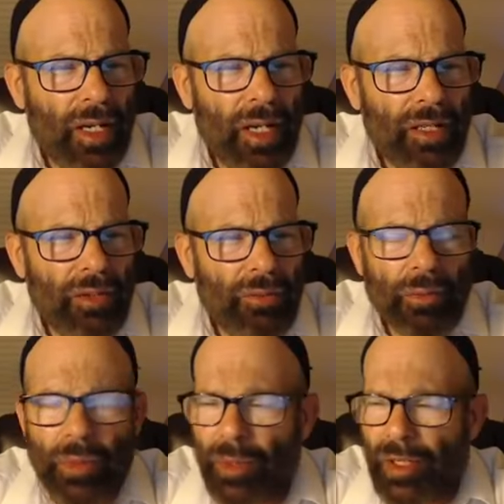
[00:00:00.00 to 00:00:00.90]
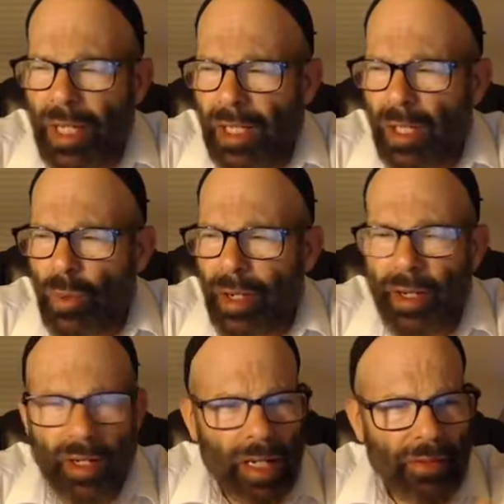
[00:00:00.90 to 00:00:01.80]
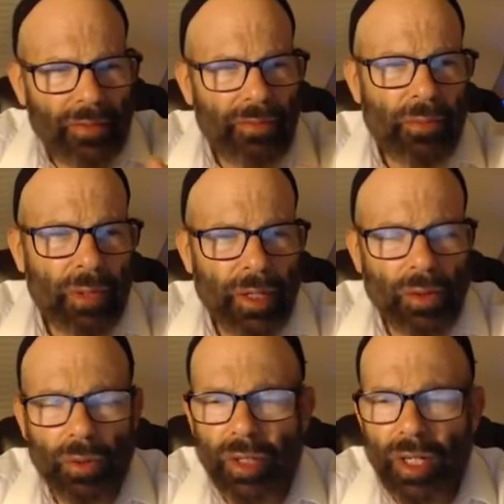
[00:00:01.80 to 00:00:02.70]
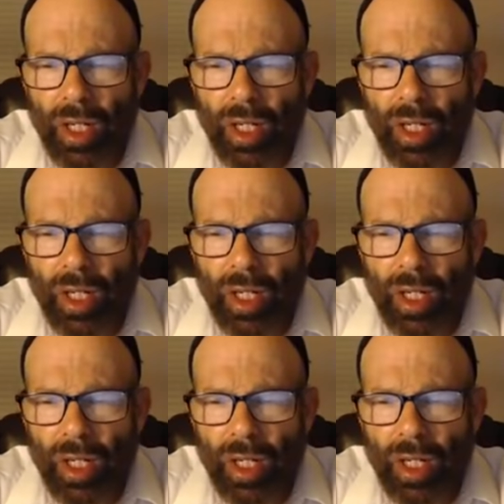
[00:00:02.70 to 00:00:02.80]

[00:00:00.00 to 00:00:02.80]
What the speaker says: I don't remember exactly where. I have it from one of my old